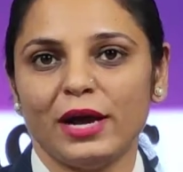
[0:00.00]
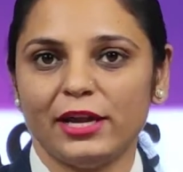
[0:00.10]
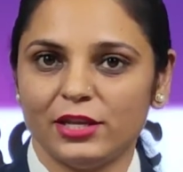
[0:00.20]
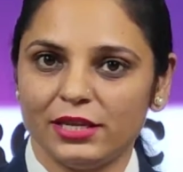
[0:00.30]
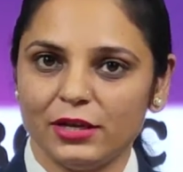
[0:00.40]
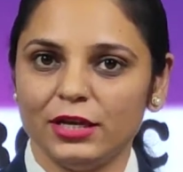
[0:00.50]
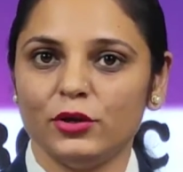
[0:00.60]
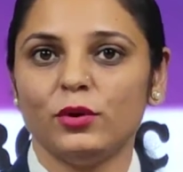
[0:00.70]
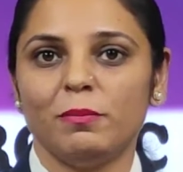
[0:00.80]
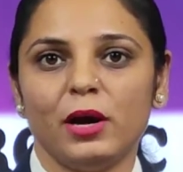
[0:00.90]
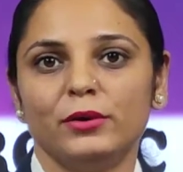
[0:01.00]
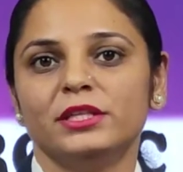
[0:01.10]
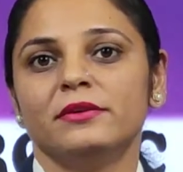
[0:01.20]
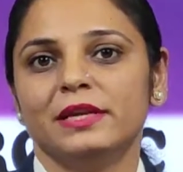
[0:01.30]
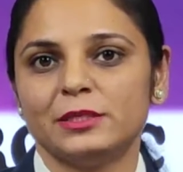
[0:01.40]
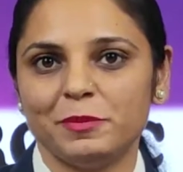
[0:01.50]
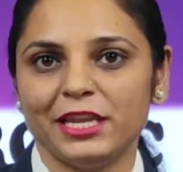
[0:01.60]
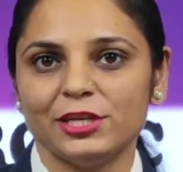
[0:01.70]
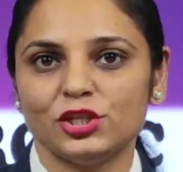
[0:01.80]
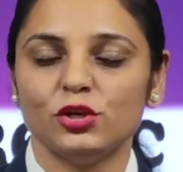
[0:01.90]
I tell you about the
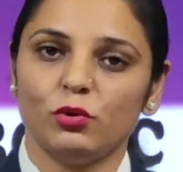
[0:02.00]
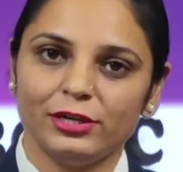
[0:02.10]
respiration,